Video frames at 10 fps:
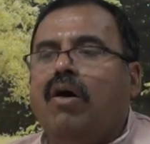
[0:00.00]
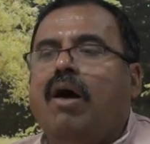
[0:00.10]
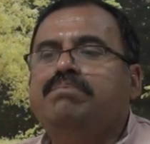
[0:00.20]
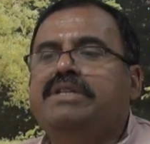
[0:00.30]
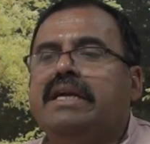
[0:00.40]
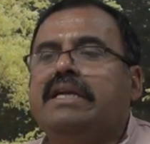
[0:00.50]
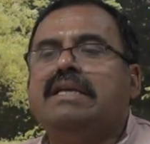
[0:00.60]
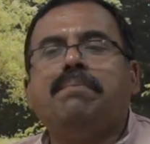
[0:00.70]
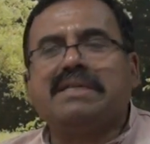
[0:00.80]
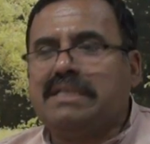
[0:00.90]
Object
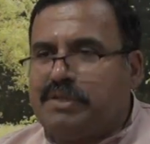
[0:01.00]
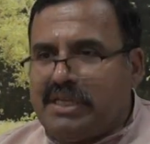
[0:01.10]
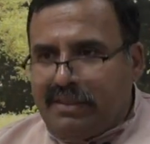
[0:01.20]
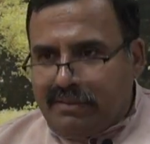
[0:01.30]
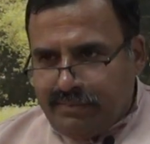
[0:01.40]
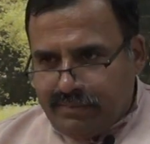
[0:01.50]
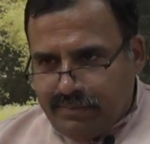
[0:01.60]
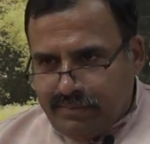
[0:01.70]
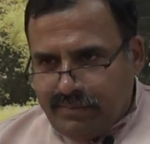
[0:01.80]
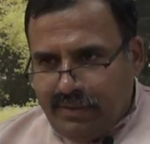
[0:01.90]
is a perception.
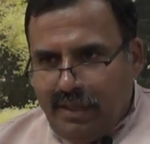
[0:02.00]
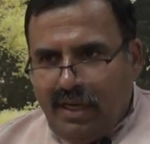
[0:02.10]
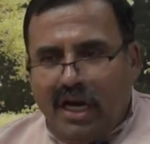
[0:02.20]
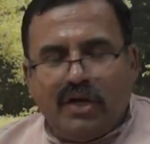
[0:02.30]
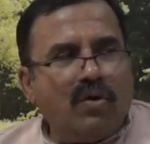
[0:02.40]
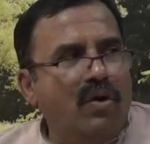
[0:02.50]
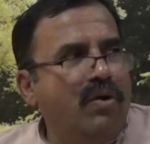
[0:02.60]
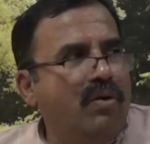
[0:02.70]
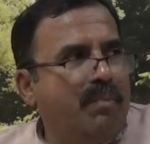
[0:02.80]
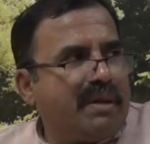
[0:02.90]
I told
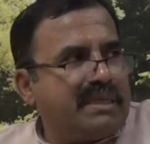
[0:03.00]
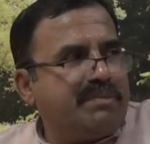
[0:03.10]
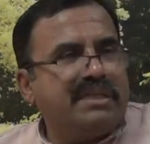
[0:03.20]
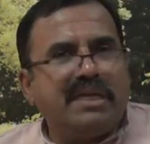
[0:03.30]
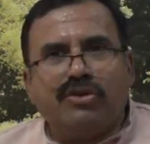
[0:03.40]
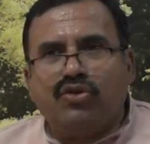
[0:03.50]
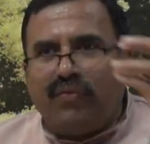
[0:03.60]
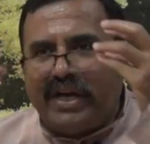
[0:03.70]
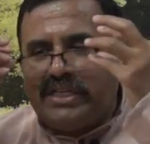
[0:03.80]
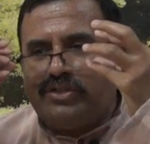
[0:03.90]
you, perceptions are
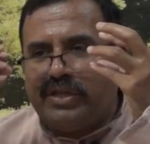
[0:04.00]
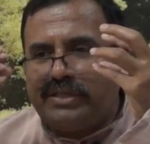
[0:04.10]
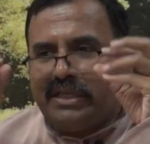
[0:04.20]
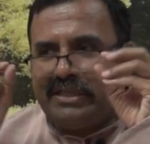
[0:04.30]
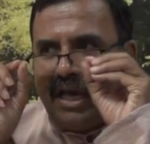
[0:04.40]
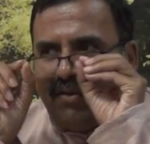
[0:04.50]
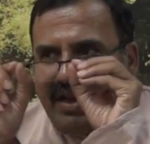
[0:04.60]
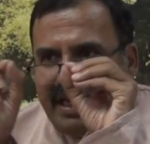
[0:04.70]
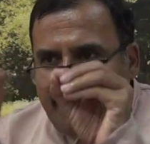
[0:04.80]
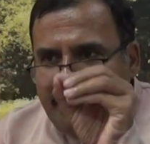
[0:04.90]
through five senses. It's all
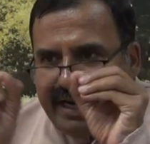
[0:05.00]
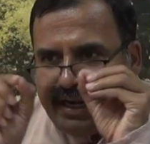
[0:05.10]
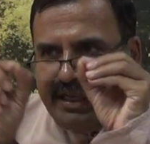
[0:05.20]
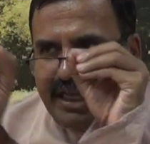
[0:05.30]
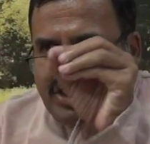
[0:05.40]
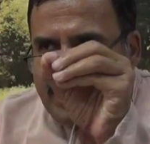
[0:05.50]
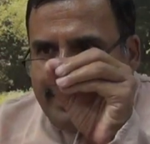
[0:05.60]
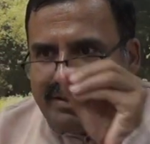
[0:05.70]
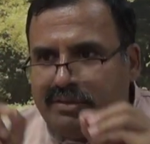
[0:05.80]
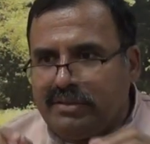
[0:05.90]
very limited in
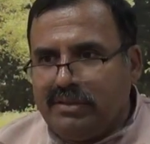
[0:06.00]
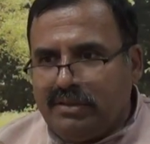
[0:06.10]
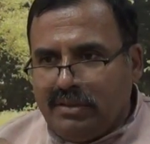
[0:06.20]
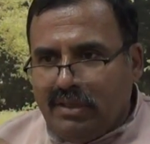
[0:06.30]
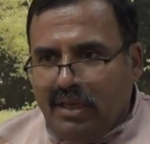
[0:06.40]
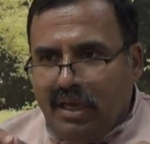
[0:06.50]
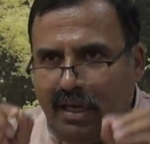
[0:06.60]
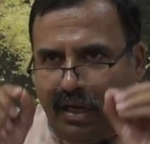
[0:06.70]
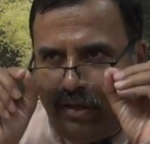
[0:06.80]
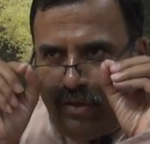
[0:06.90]
nature.
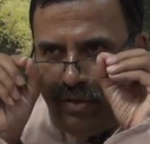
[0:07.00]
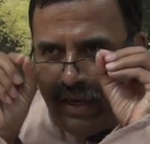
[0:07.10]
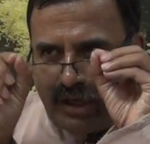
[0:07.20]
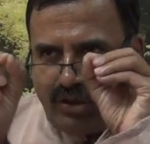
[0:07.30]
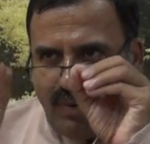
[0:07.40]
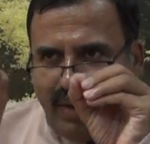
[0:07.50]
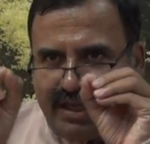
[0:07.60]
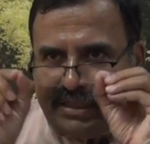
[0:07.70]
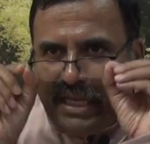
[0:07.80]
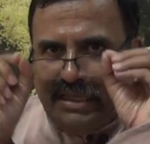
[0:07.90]
You are actually
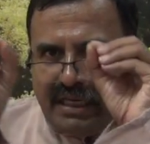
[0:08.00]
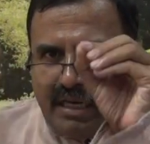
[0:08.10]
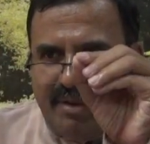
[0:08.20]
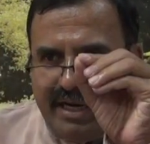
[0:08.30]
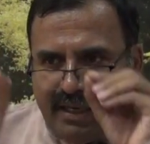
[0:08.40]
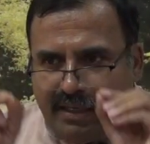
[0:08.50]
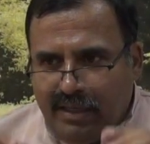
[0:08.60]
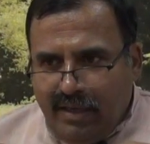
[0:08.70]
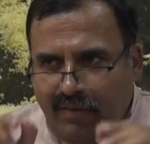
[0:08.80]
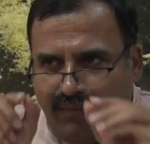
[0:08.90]
what is there is unlimited
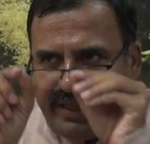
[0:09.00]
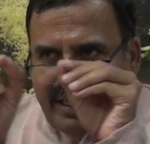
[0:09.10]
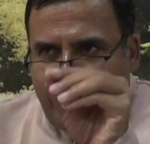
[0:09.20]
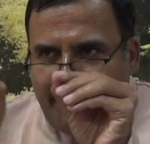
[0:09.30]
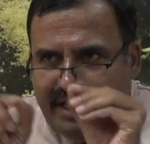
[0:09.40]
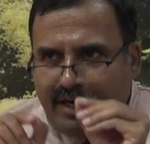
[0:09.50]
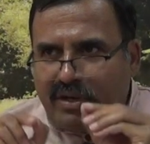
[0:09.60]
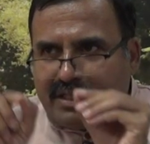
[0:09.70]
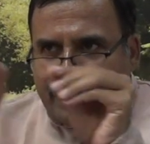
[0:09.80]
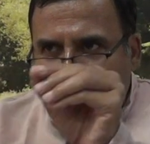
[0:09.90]
with that limited
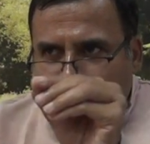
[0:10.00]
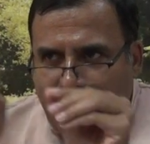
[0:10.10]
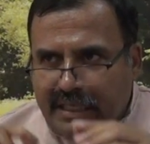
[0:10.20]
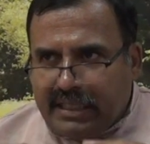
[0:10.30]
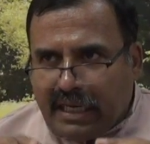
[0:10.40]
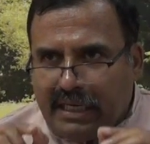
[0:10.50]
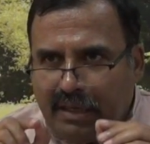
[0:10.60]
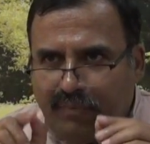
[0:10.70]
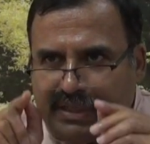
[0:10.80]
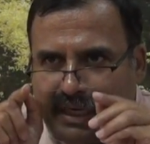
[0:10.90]
you're looking at the
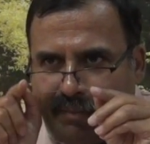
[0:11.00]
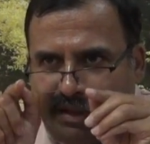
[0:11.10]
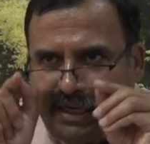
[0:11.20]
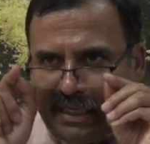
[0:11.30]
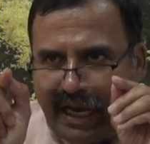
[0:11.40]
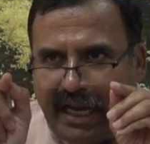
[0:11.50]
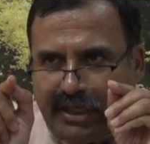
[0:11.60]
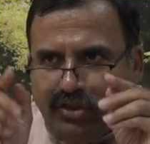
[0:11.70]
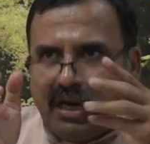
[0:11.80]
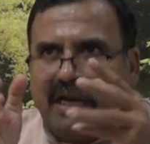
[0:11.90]
un- with the limited
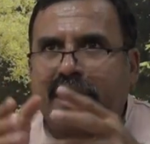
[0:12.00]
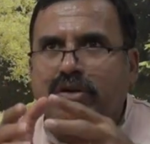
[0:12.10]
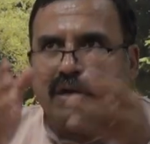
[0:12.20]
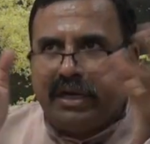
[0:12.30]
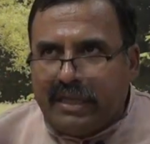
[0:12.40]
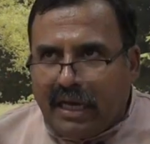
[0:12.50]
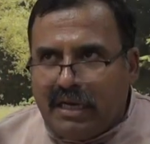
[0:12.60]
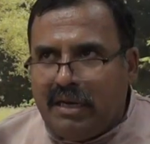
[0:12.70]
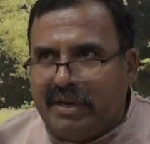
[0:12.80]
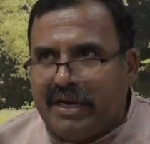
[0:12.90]
eyes you're trying to look at the
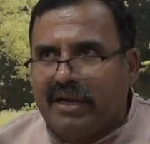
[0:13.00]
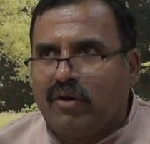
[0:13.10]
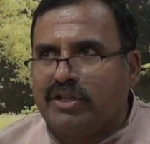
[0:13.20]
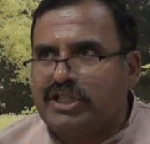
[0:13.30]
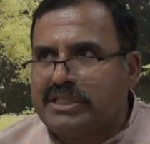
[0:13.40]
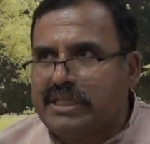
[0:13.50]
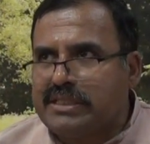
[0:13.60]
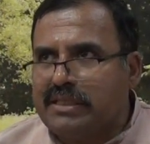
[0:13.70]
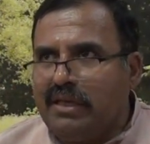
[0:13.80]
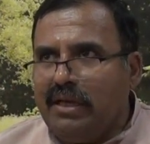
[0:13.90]
unlimited
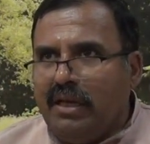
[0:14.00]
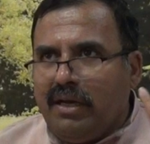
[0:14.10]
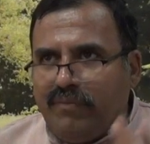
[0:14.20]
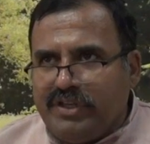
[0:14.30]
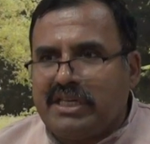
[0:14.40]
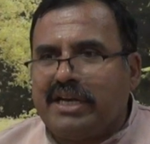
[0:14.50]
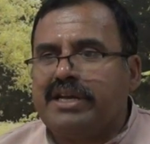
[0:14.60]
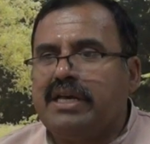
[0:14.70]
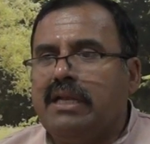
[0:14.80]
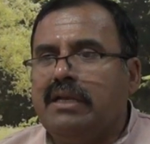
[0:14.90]
consciousness which is
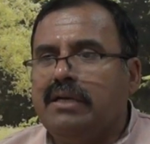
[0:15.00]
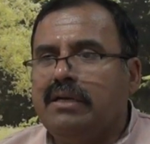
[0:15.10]
unreal